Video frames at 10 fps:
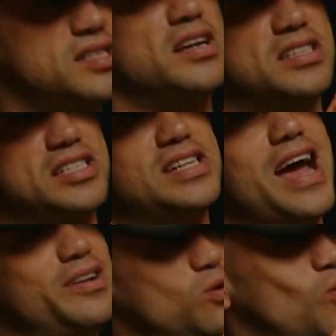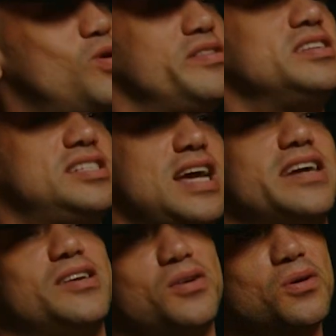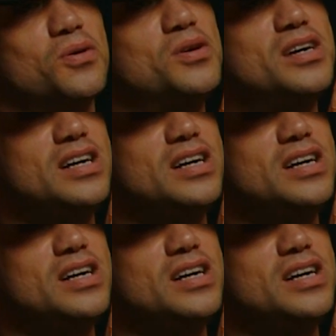understand all of this technical